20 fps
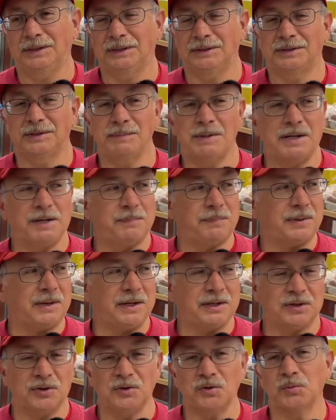Tomato
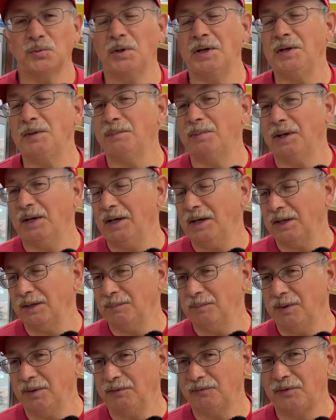pie goes way back.
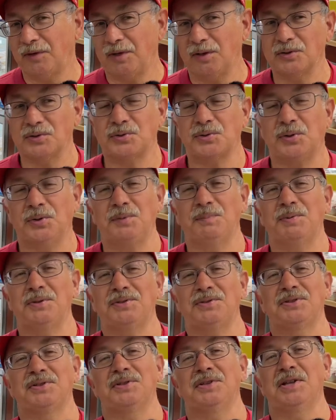My father started a
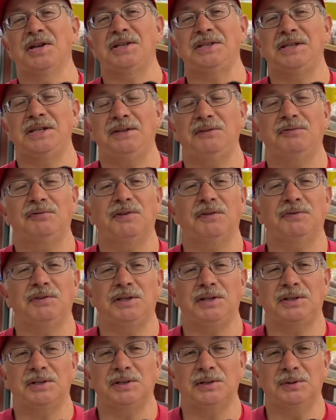business in
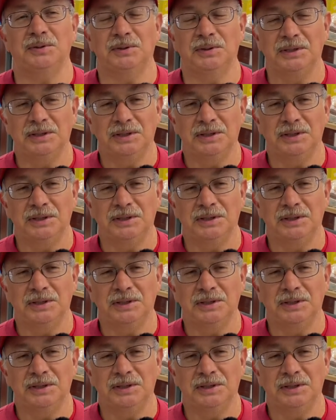1952.